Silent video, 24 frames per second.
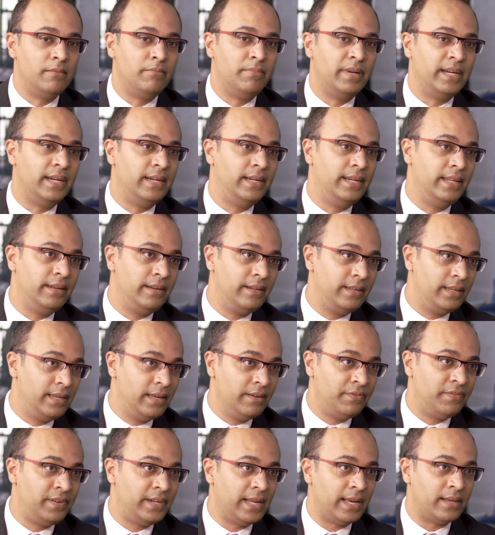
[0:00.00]
but a
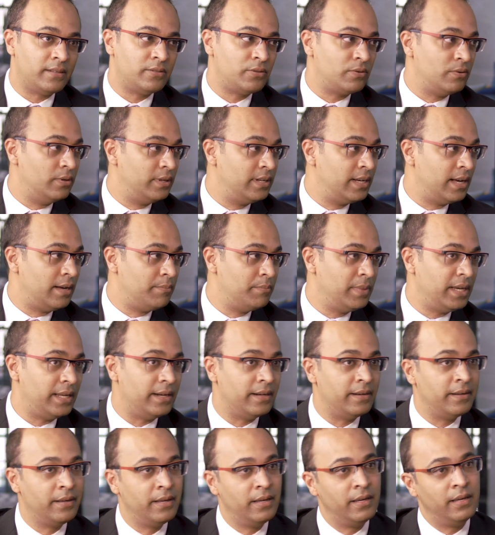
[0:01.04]
gift tax could come
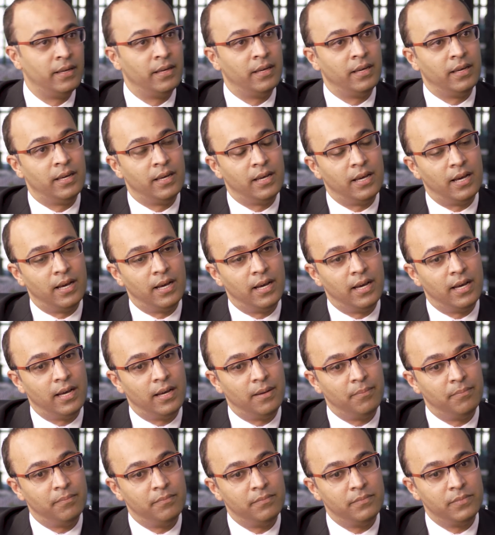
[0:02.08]
in.
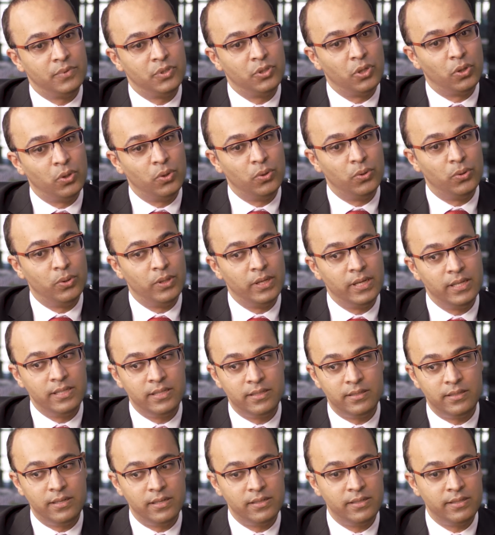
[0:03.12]
So
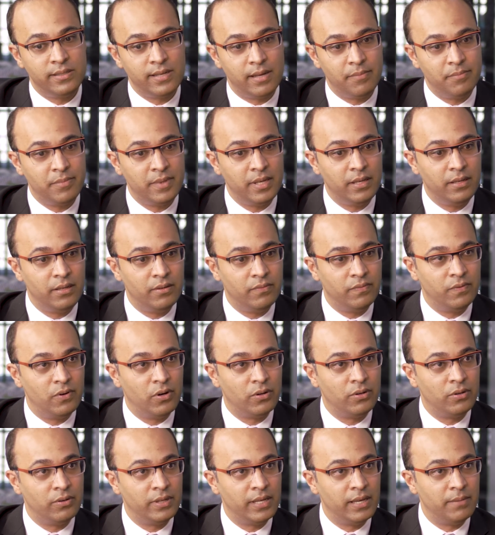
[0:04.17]
it's just something you've
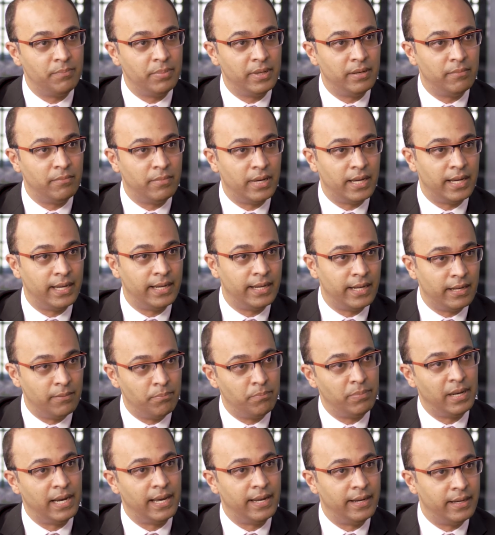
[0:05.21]
got to keep in mind and
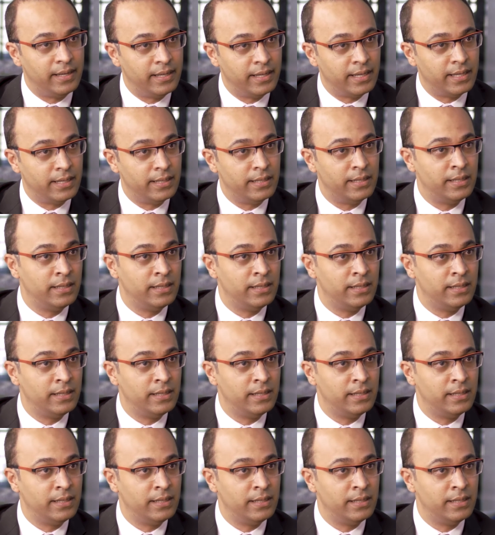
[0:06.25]
plan ahead.